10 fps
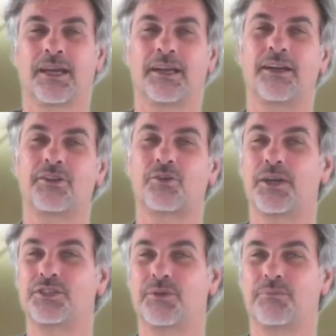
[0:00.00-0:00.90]
Another
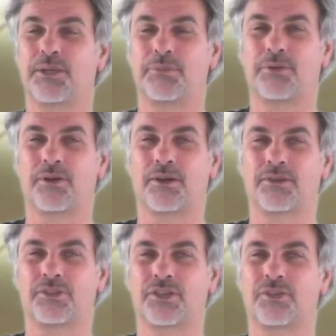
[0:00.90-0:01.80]
question people
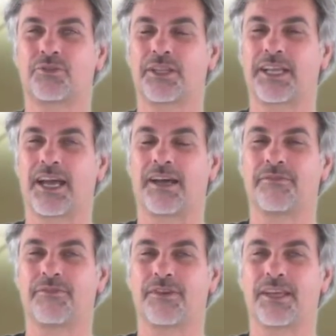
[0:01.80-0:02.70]
generally
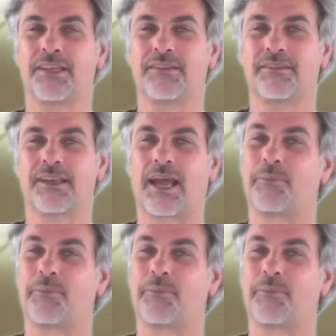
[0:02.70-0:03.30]
have is how